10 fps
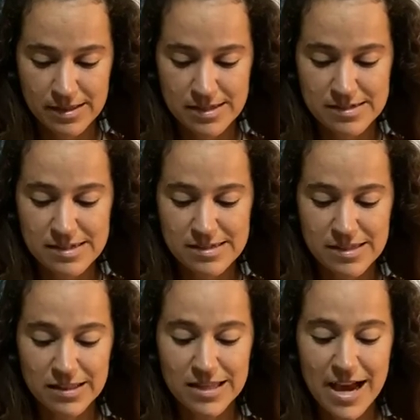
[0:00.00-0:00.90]
This is
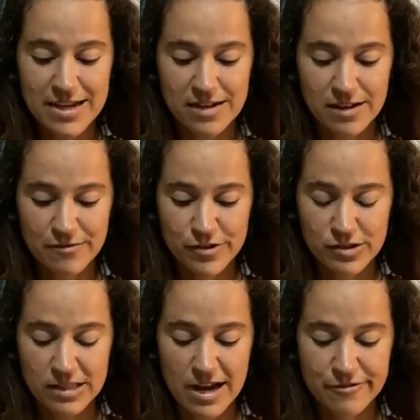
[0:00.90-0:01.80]
the light of your
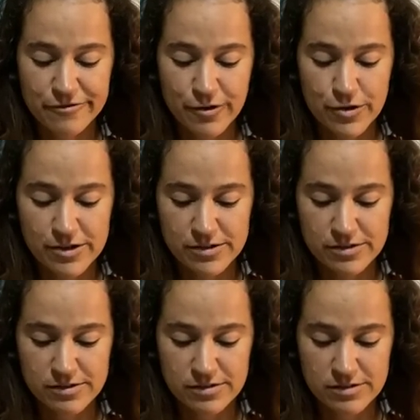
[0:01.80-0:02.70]
life
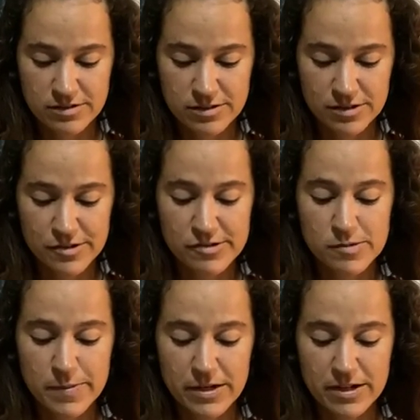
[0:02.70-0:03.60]
force, your
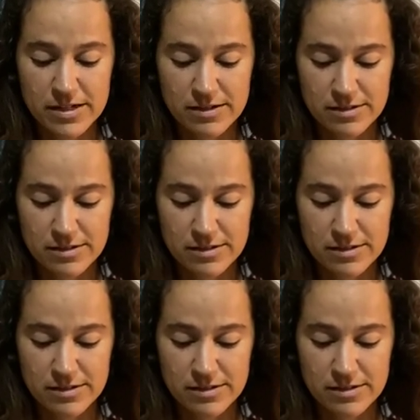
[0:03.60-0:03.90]
spirit.